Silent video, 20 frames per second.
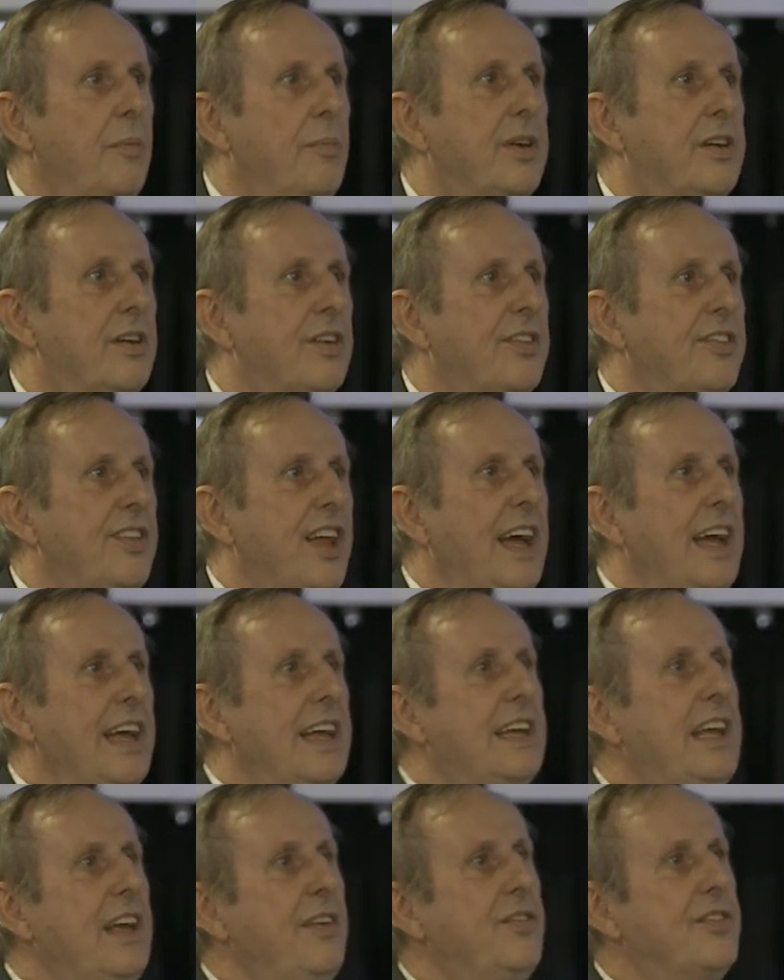because
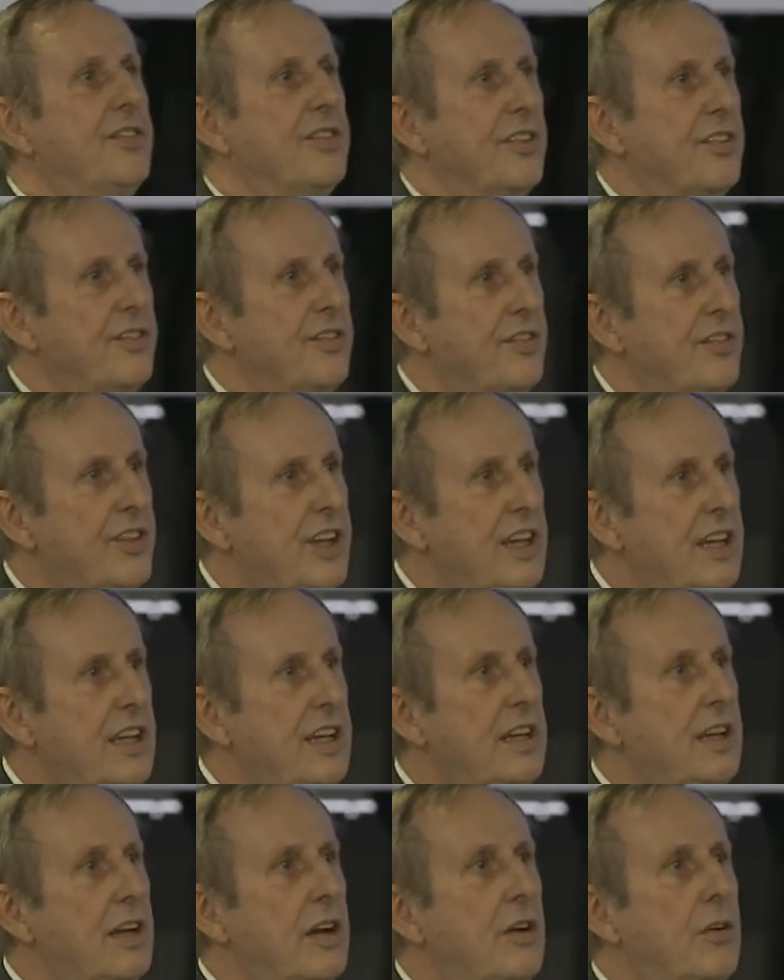that gives us
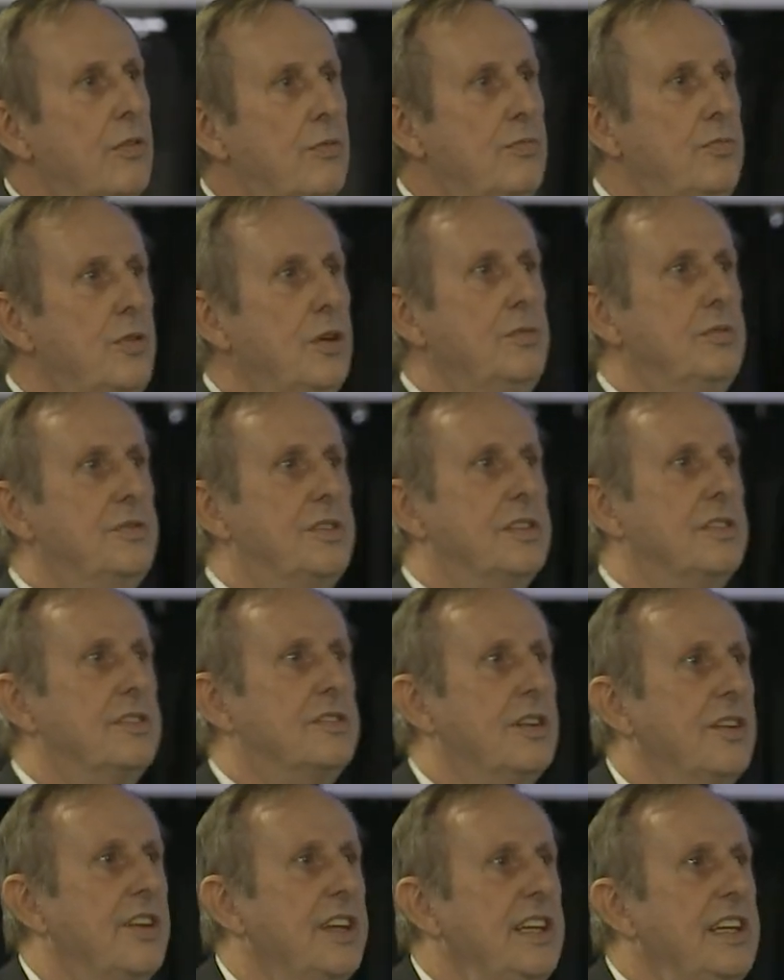the route
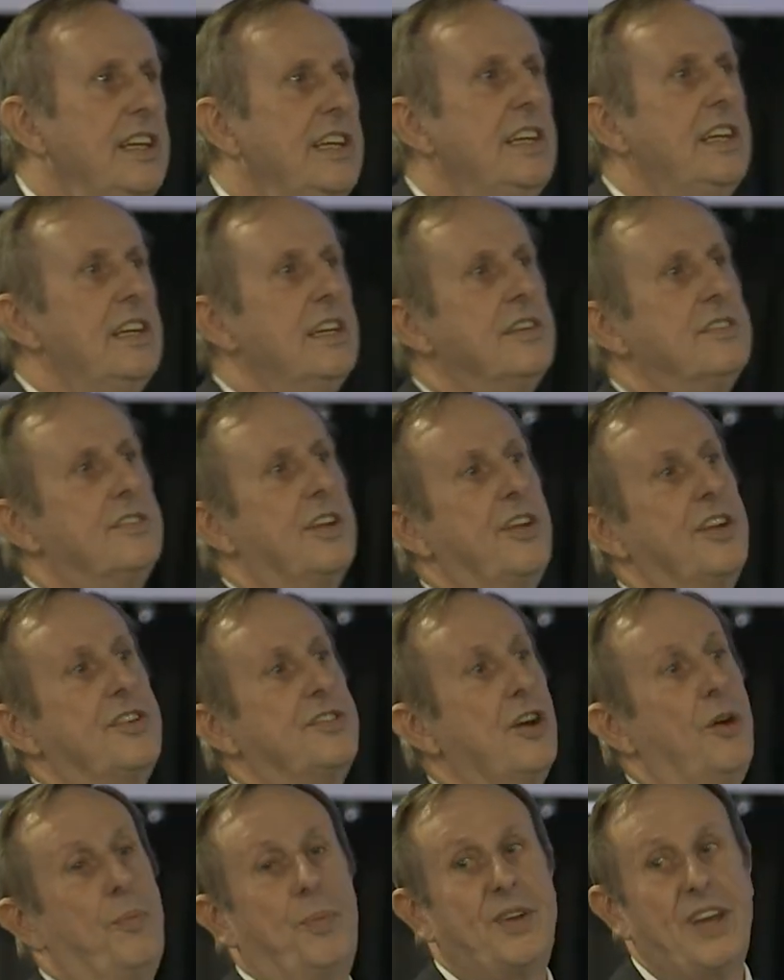to the
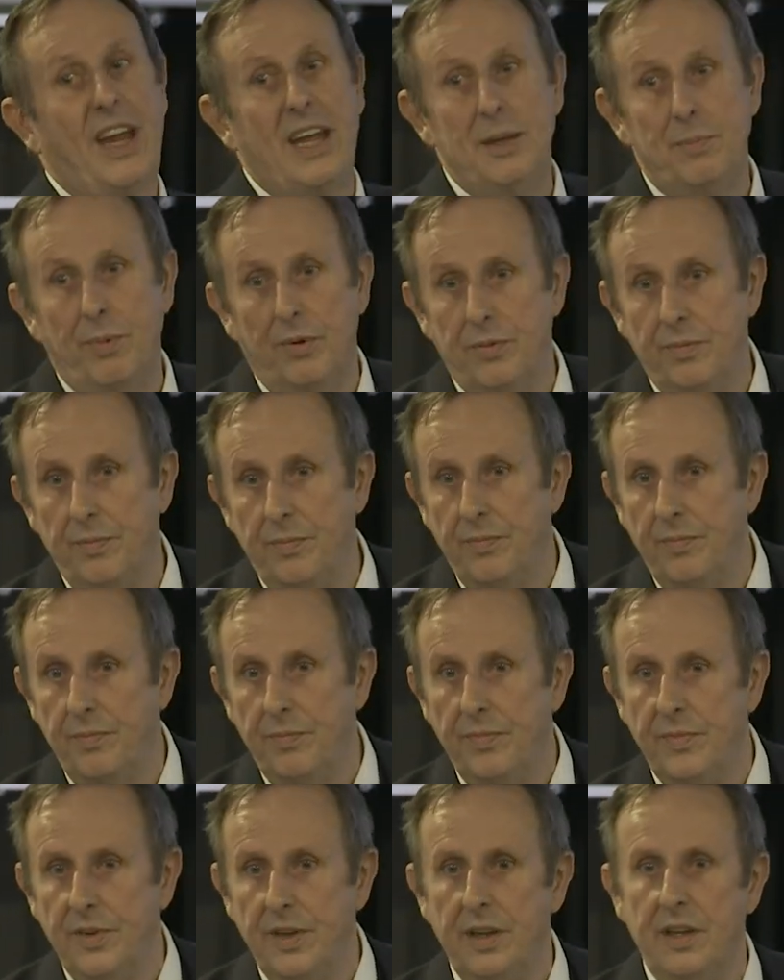top table.
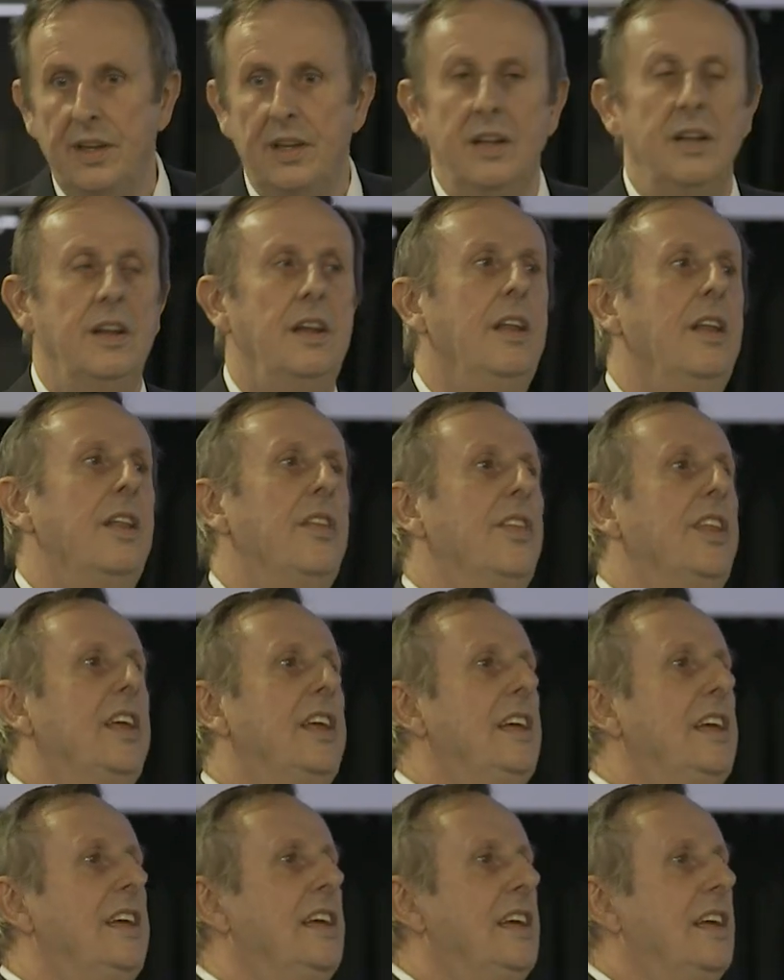
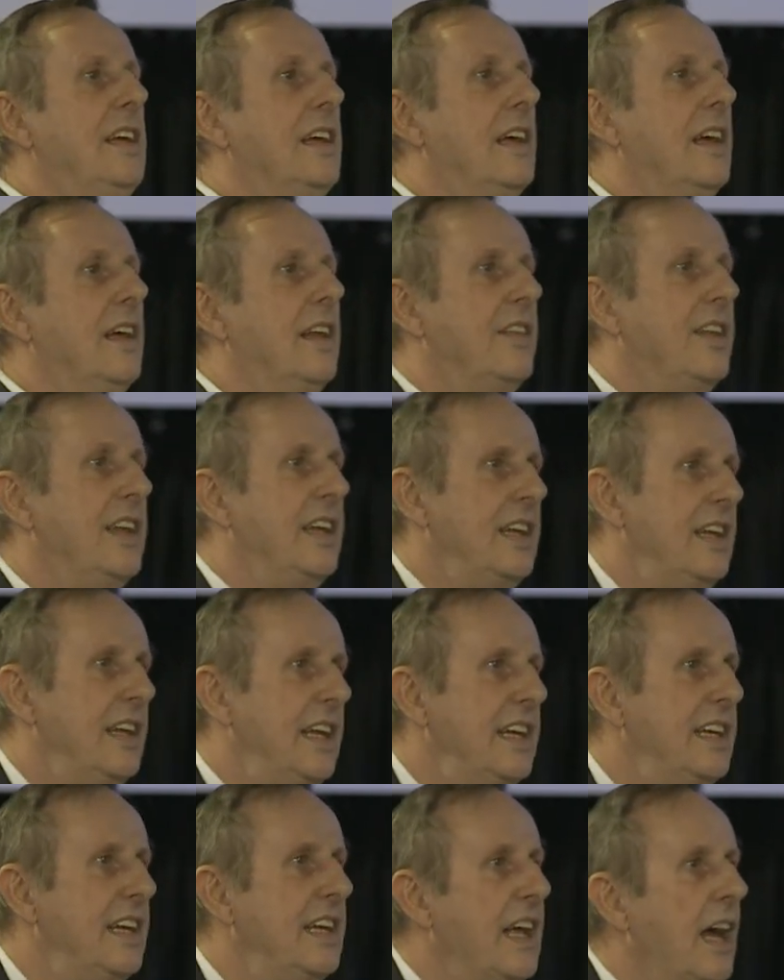The
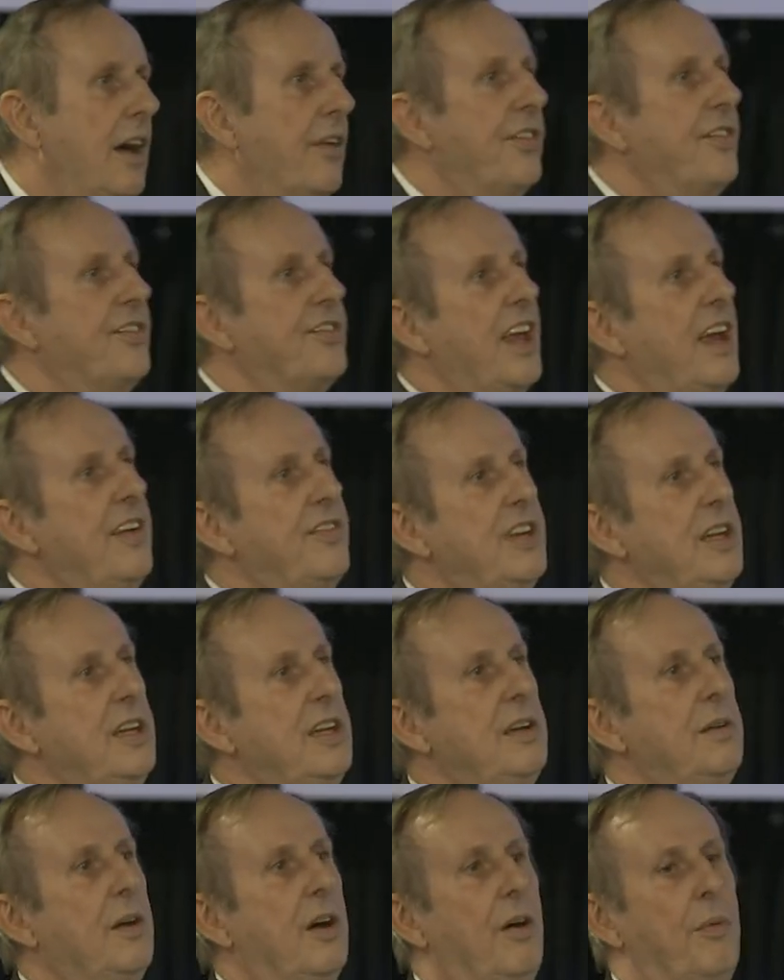leading health and
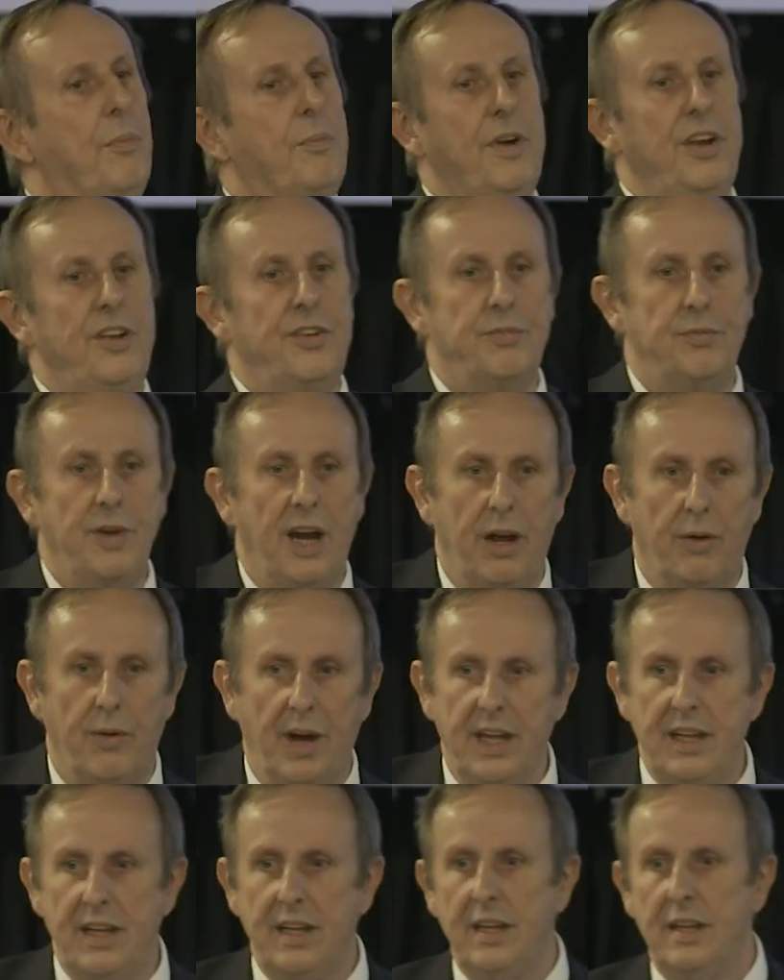safety on British
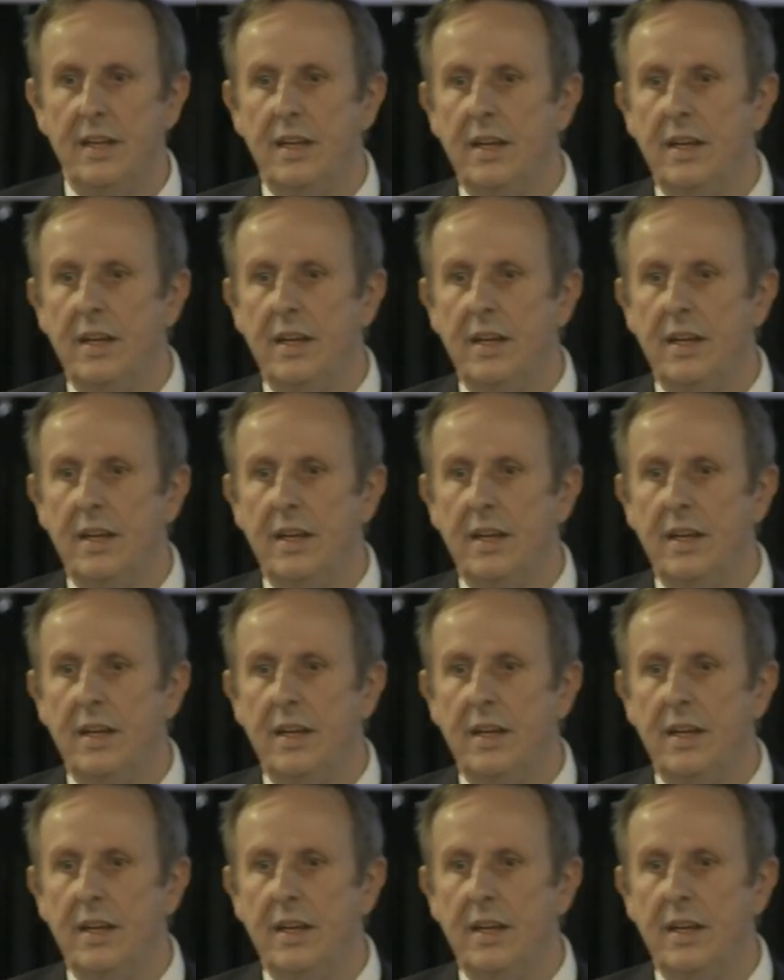Railway,